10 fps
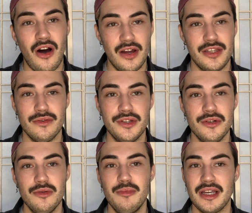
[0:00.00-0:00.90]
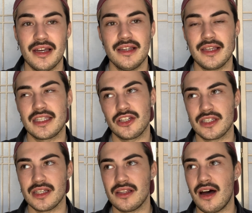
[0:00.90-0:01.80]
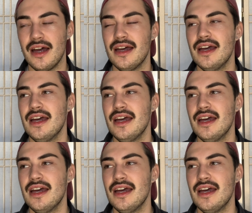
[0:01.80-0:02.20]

on YouTube because that's just a lot.